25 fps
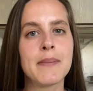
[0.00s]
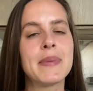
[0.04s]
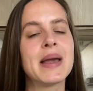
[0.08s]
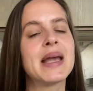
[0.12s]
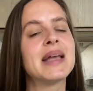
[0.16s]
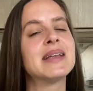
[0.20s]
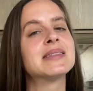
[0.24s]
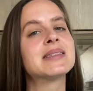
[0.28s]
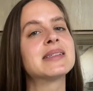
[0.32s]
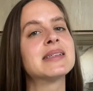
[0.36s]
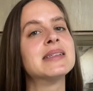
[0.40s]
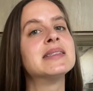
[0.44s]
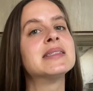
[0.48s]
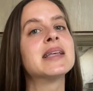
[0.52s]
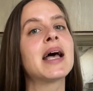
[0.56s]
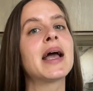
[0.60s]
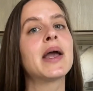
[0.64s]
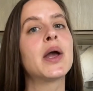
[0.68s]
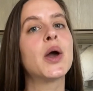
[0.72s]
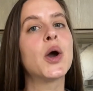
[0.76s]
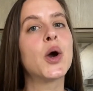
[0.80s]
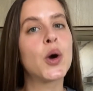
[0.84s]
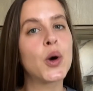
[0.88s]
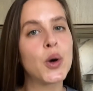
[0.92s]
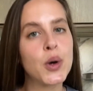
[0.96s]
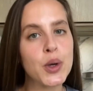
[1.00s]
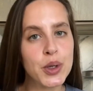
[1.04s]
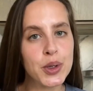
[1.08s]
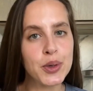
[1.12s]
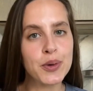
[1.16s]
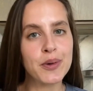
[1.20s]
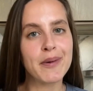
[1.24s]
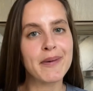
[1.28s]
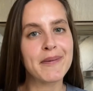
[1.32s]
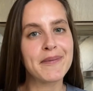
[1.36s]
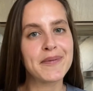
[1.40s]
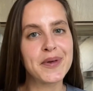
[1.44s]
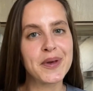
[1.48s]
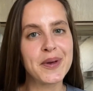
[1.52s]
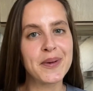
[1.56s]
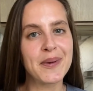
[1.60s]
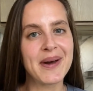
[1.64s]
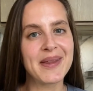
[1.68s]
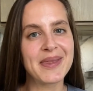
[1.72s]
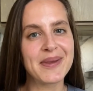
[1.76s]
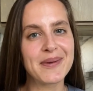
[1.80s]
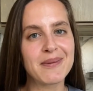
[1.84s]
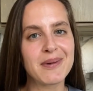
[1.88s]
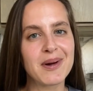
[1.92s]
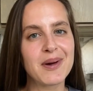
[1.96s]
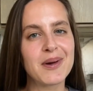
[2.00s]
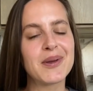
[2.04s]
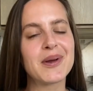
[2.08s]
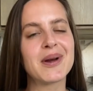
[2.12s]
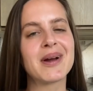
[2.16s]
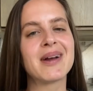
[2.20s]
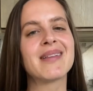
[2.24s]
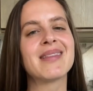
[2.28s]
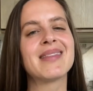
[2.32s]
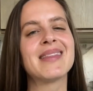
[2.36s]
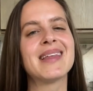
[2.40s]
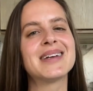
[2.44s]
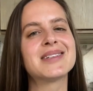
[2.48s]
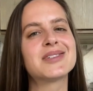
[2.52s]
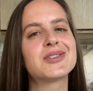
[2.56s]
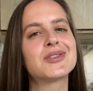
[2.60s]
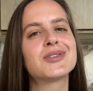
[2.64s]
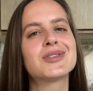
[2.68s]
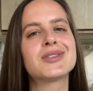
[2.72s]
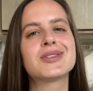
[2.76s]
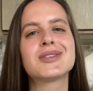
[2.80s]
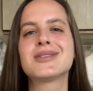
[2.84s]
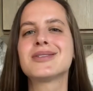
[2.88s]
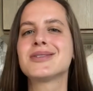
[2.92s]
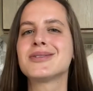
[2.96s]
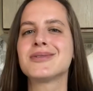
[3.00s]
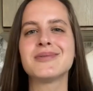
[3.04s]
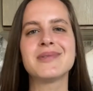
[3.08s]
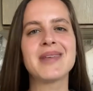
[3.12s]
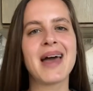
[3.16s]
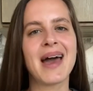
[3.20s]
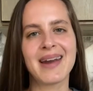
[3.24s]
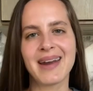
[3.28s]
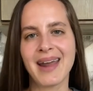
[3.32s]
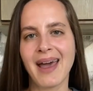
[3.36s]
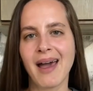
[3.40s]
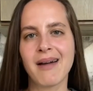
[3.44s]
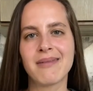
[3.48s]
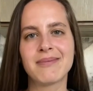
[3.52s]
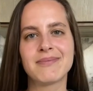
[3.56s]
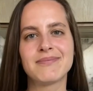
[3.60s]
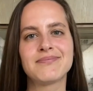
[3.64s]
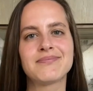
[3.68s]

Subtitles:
and since I owe you a review on the roller, let's just do that now.